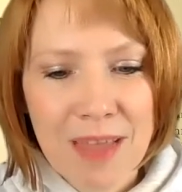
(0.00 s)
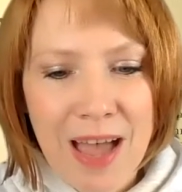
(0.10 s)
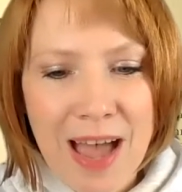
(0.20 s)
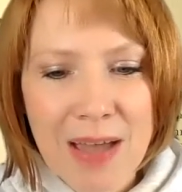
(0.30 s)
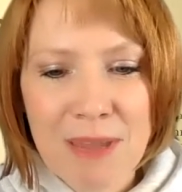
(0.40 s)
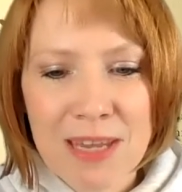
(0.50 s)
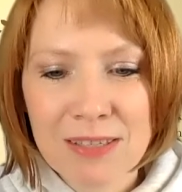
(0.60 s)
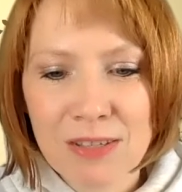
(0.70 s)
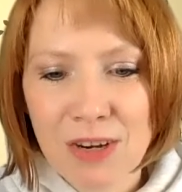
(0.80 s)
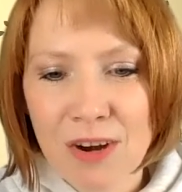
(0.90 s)
may
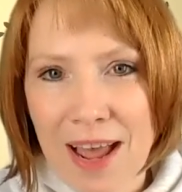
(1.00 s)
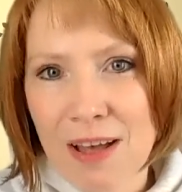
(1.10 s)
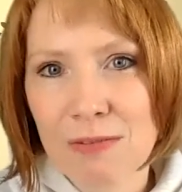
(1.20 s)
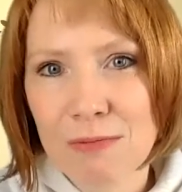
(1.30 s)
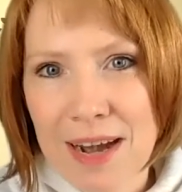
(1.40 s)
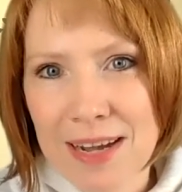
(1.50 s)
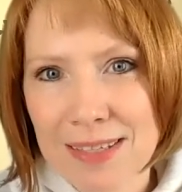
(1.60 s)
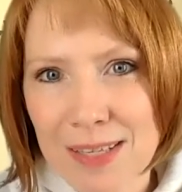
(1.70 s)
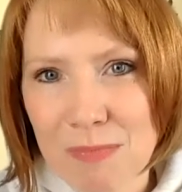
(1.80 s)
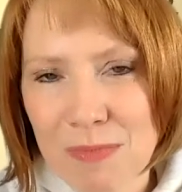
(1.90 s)
start out writing
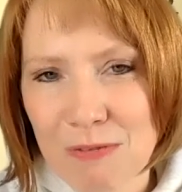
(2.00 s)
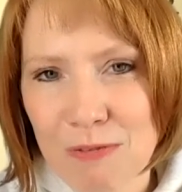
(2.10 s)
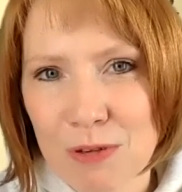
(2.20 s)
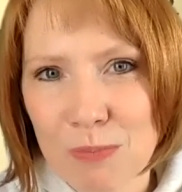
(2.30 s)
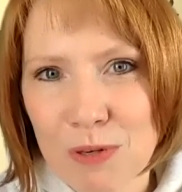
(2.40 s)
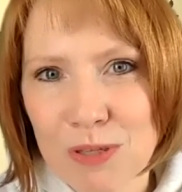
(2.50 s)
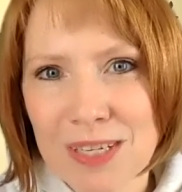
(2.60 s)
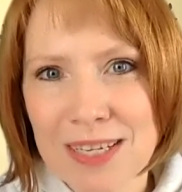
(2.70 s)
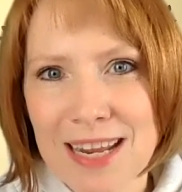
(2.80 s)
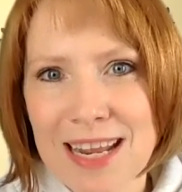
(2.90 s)
something first
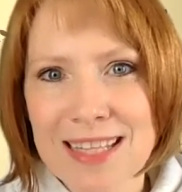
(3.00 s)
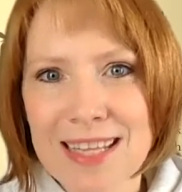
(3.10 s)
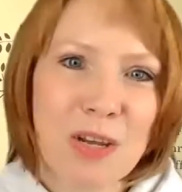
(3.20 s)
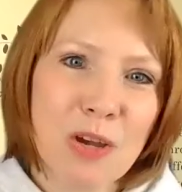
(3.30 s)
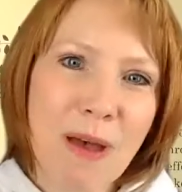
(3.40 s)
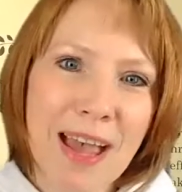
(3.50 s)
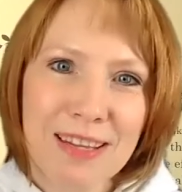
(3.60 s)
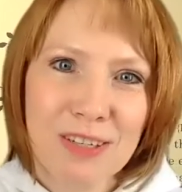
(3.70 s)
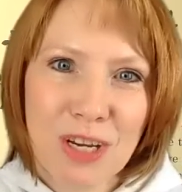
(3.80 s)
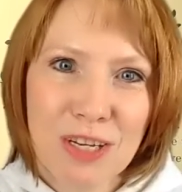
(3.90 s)
person and then go back
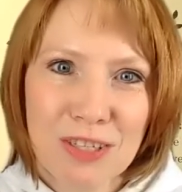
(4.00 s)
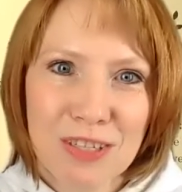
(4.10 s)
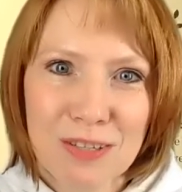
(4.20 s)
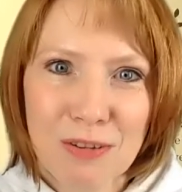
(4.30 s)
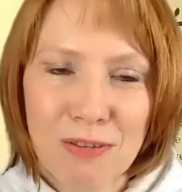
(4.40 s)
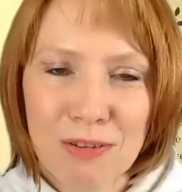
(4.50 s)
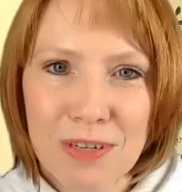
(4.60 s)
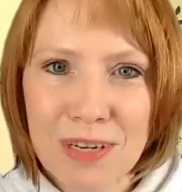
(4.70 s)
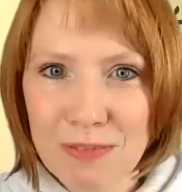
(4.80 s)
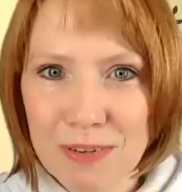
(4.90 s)
and change it into
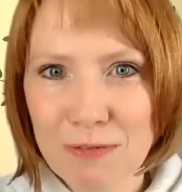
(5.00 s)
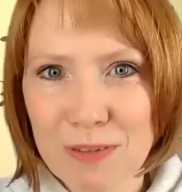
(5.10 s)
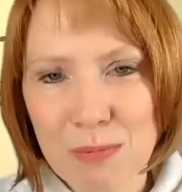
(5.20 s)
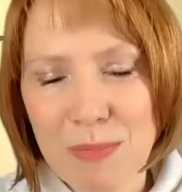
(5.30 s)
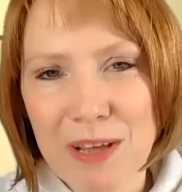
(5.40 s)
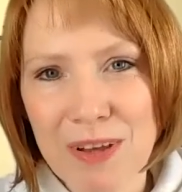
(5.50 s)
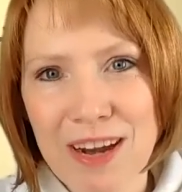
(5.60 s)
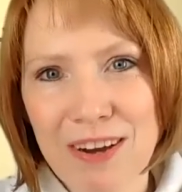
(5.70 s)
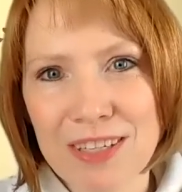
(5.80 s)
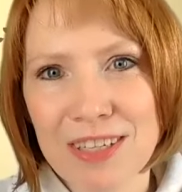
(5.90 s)
third, even if it's a male
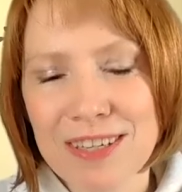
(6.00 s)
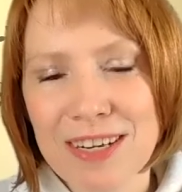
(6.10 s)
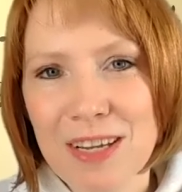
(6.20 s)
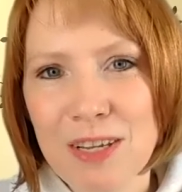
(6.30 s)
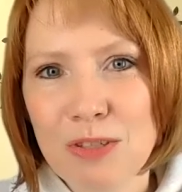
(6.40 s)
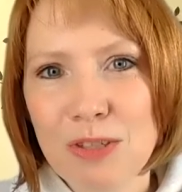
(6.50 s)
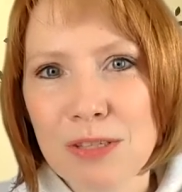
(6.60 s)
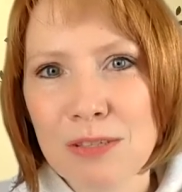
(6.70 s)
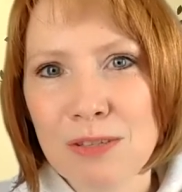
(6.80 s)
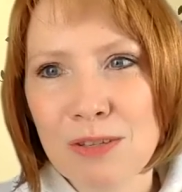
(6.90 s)
character,
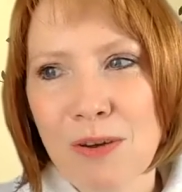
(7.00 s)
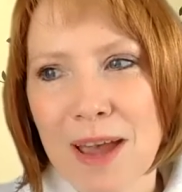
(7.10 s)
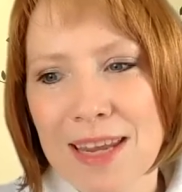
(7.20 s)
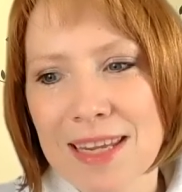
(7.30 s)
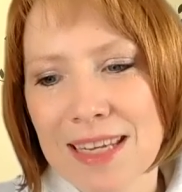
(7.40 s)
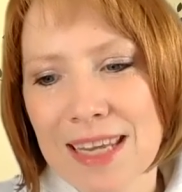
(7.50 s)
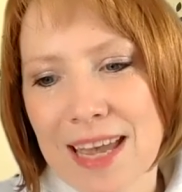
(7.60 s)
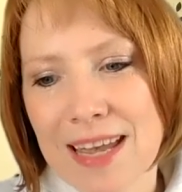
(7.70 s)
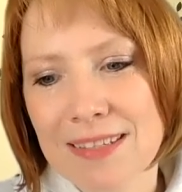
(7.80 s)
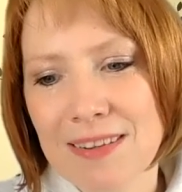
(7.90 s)
just so I can
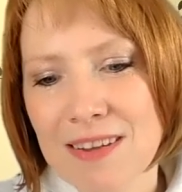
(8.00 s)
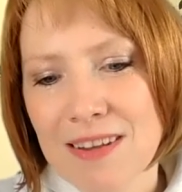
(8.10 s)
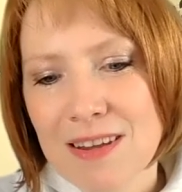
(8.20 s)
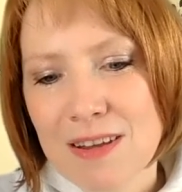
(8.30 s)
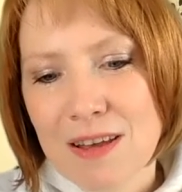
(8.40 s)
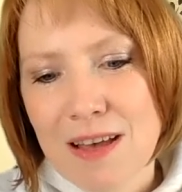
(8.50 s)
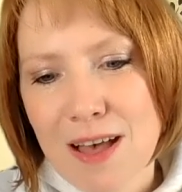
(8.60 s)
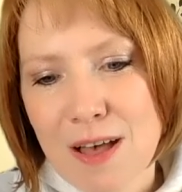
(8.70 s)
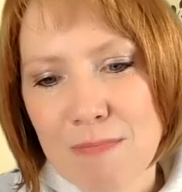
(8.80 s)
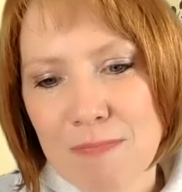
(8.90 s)

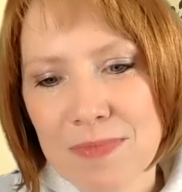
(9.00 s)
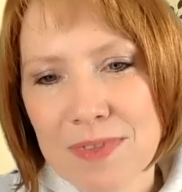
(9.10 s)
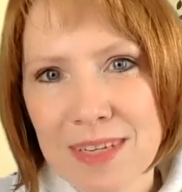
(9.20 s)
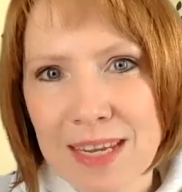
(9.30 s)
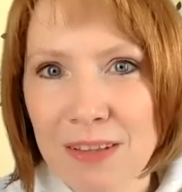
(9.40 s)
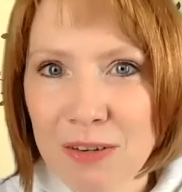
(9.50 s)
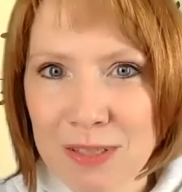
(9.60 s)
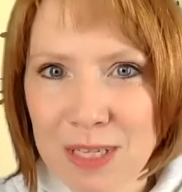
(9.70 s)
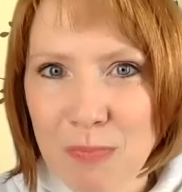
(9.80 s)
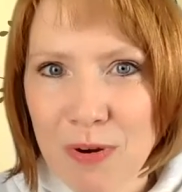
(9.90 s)
dig a little
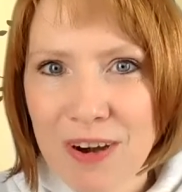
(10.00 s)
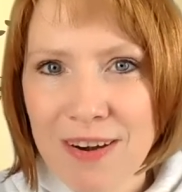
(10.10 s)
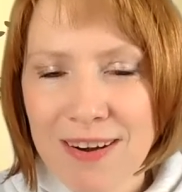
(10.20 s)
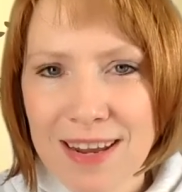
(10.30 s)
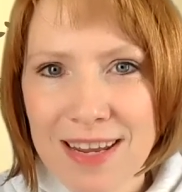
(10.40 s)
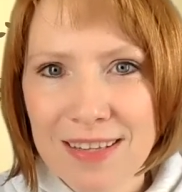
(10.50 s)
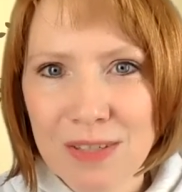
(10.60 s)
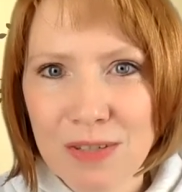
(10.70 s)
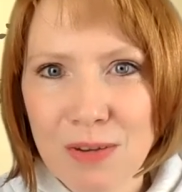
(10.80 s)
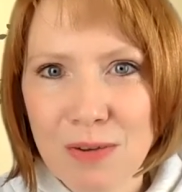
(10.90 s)
deeper
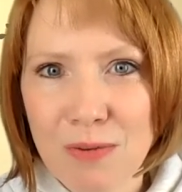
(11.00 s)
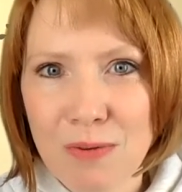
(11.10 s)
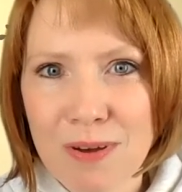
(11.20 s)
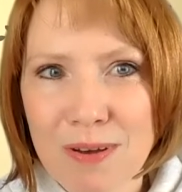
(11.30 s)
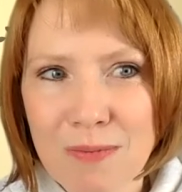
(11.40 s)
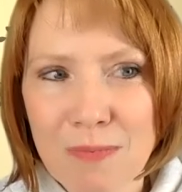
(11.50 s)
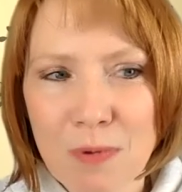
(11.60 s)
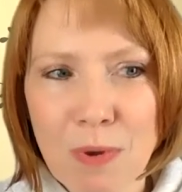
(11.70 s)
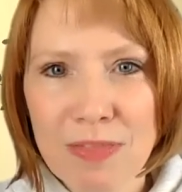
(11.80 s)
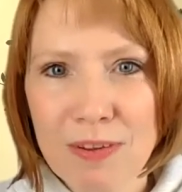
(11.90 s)
into
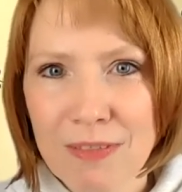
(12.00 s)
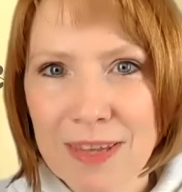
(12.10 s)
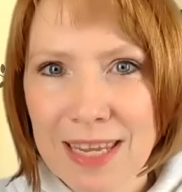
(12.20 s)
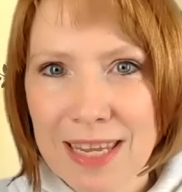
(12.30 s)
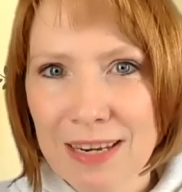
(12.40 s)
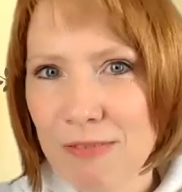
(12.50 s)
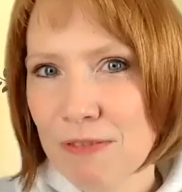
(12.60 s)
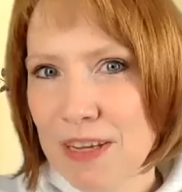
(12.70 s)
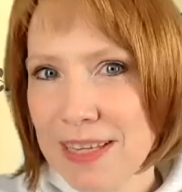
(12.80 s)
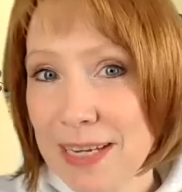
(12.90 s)
what they're thinking and
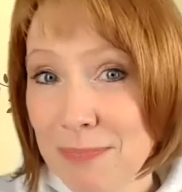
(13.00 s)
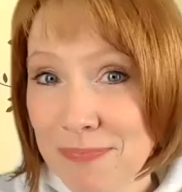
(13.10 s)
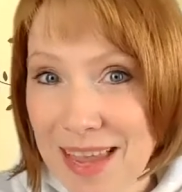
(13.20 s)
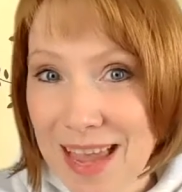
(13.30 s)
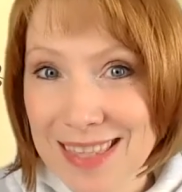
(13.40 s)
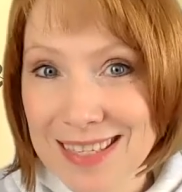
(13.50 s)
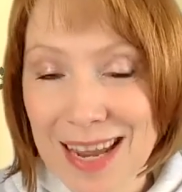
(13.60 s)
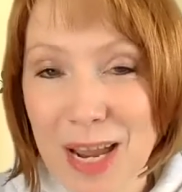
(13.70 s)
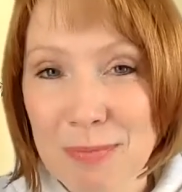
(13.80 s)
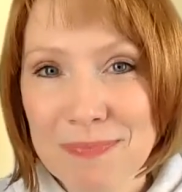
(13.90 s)
feeling at the
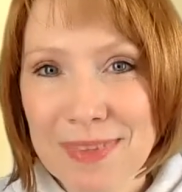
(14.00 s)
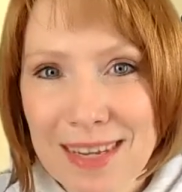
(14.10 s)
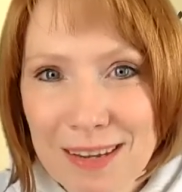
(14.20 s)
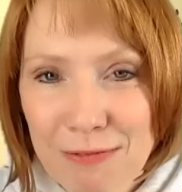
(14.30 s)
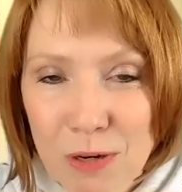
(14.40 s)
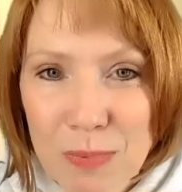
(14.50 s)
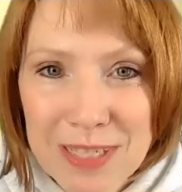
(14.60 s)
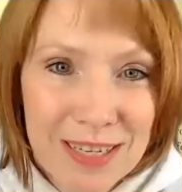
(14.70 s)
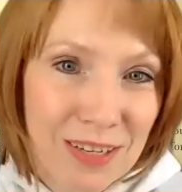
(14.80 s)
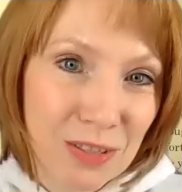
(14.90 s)
time for a
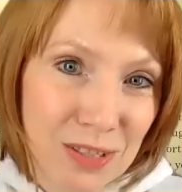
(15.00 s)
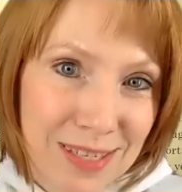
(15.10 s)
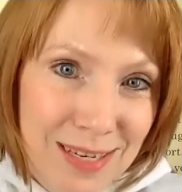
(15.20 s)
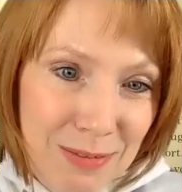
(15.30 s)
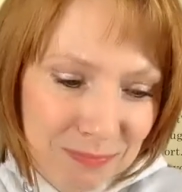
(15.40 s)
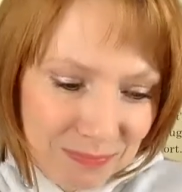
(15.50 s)
particular scene,